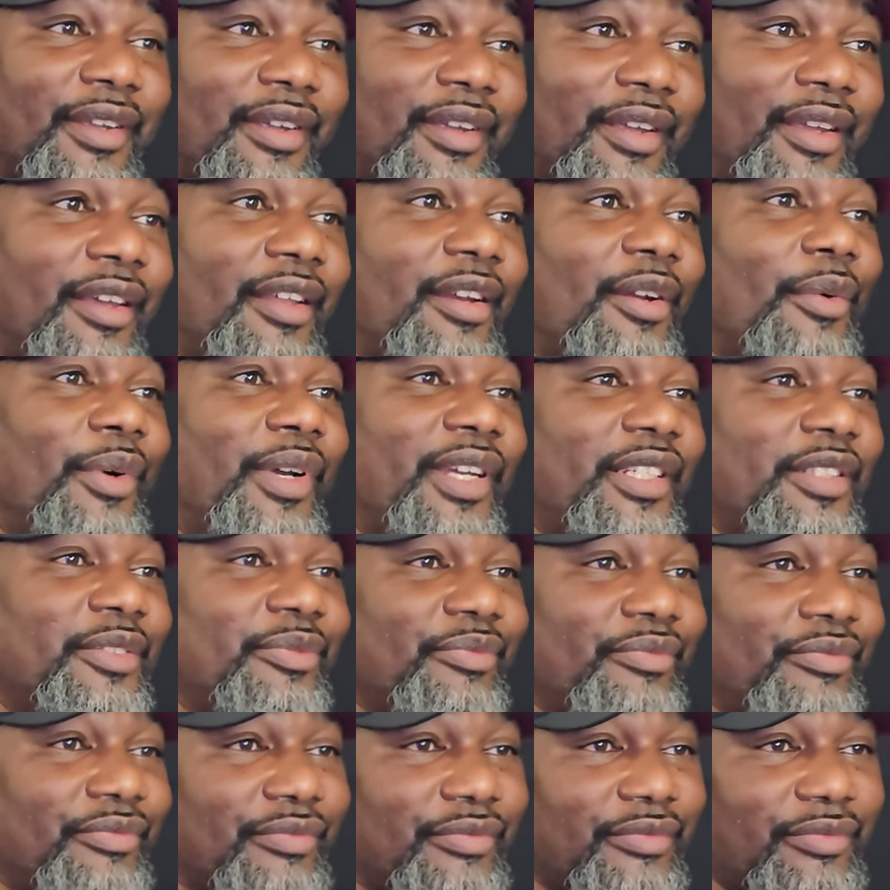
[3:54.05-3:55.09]
Anyway,
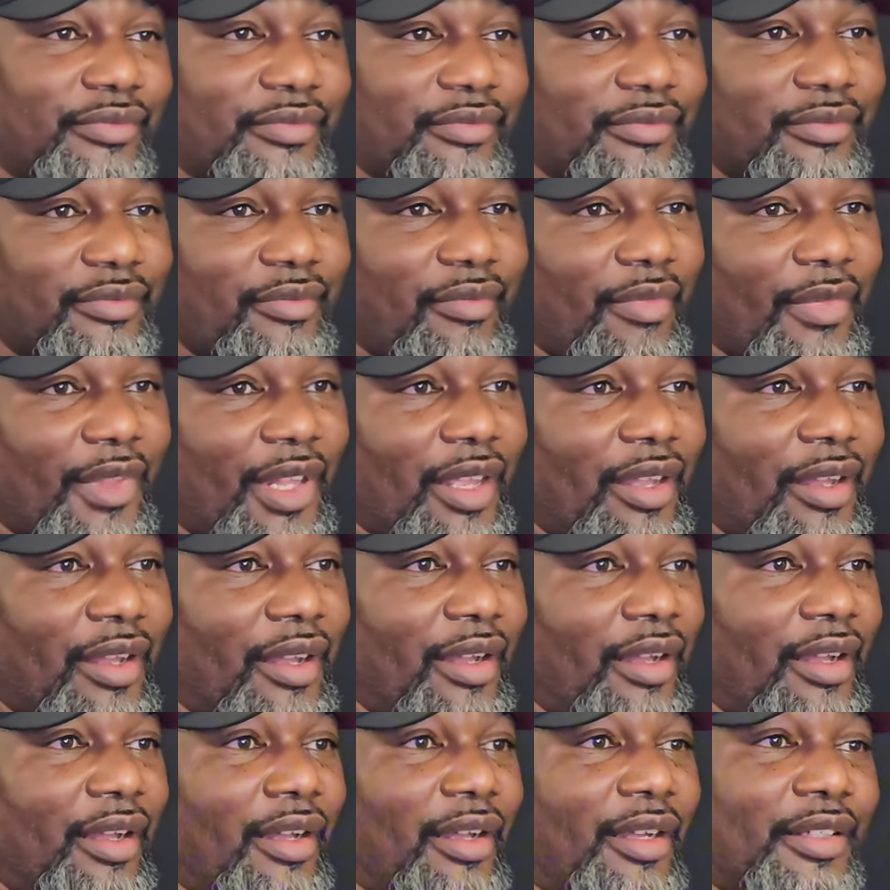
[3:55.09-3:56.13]

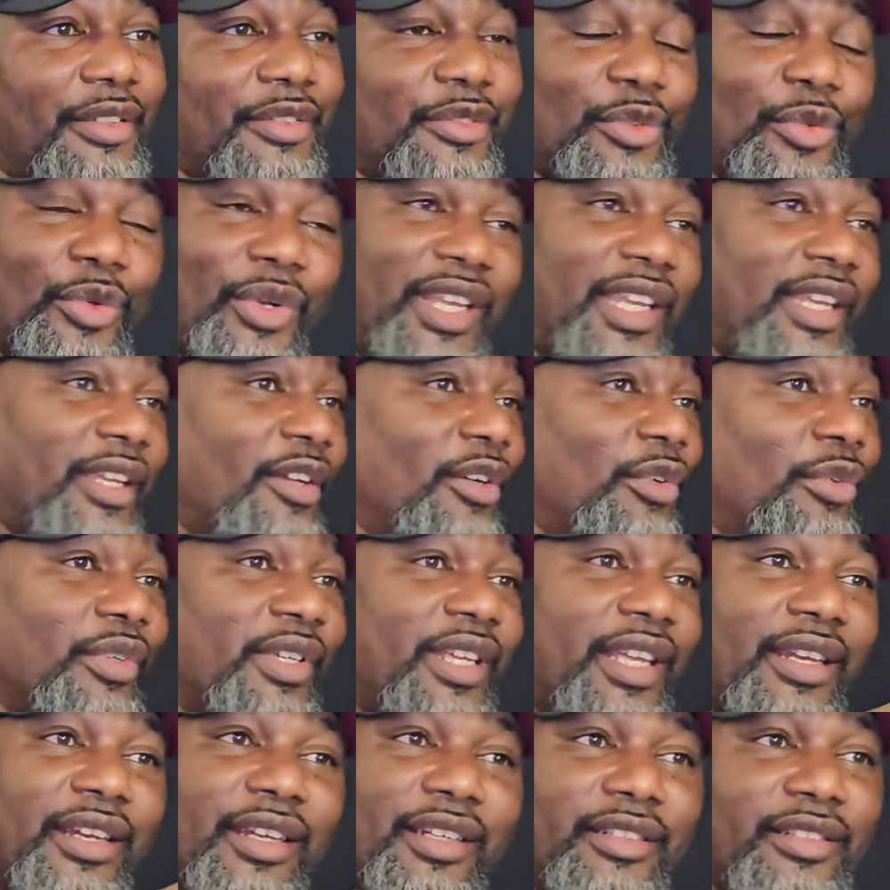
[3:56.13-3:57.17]
we ain't going to
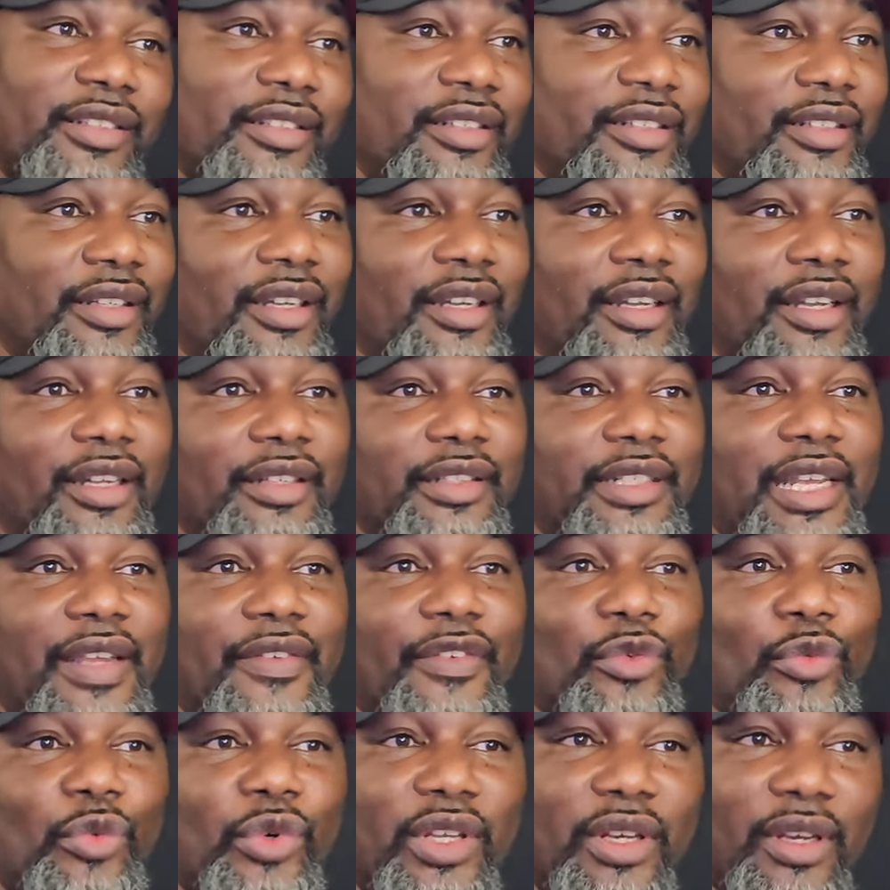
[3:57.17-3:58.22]
get into the
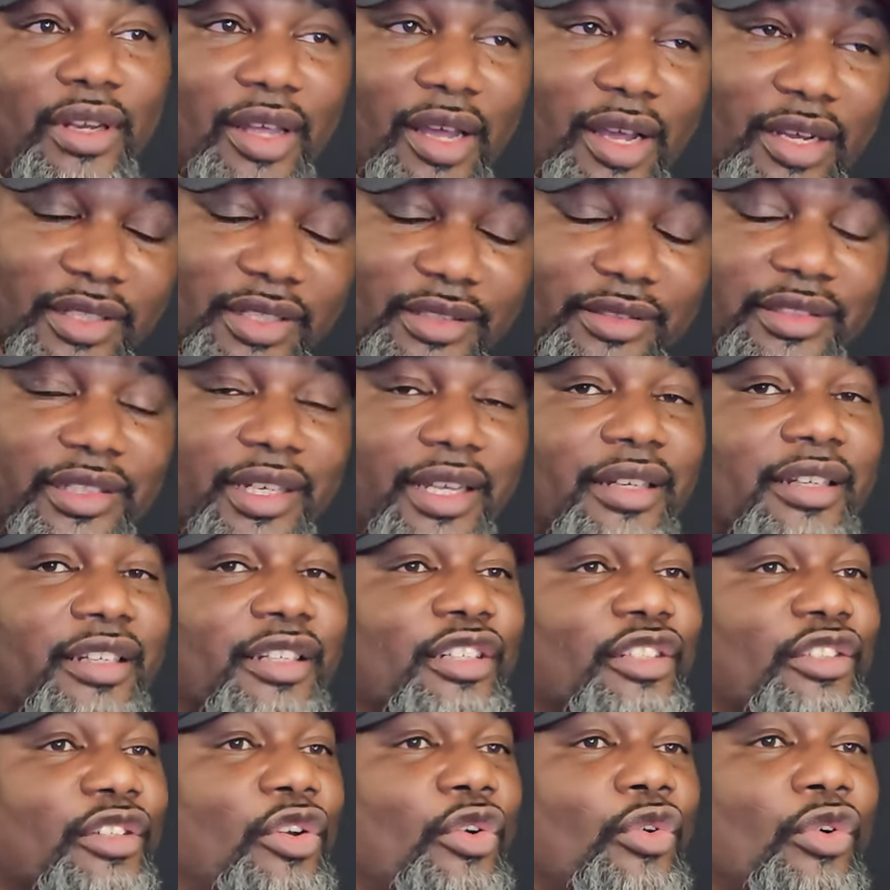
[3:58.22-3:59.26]
Devin Whitlock and Chandler
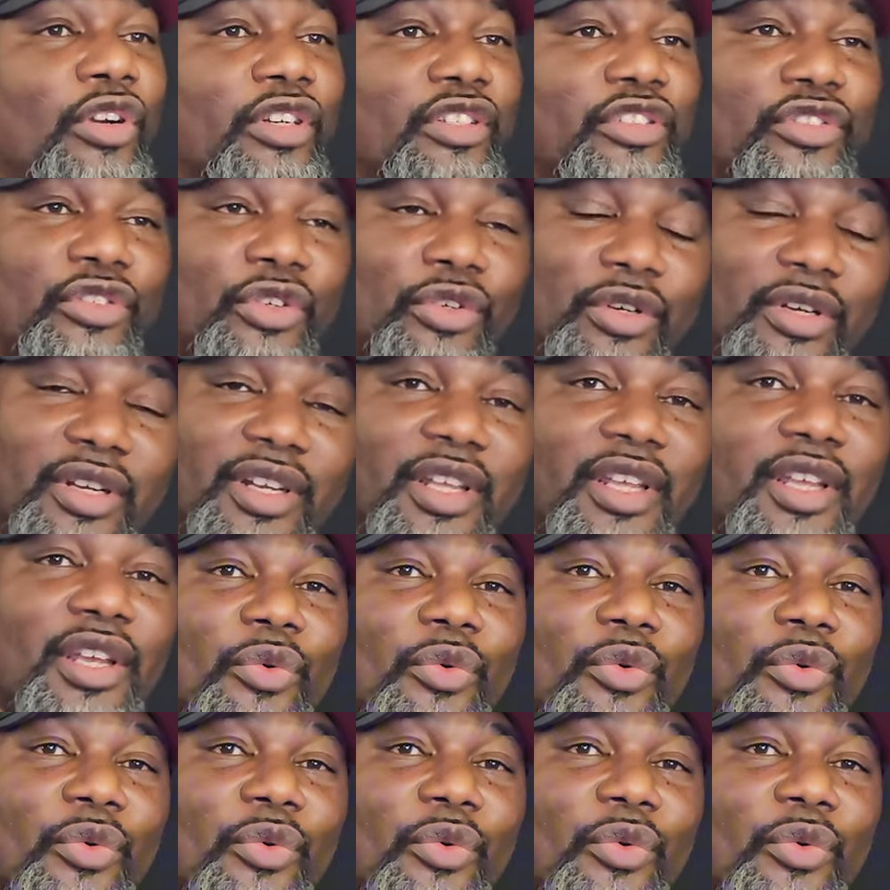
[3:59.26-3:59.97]
LaCour story.